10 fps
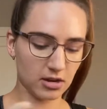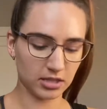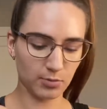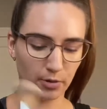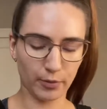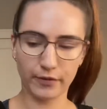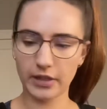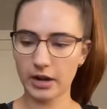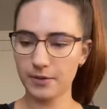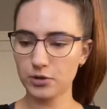smart move
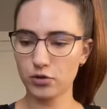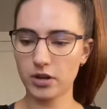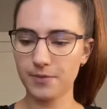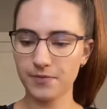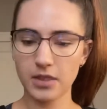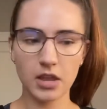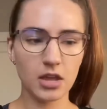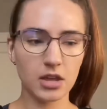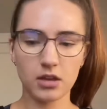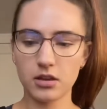there, Jordan.
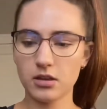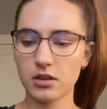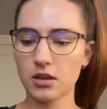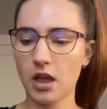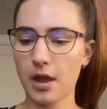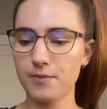Okay.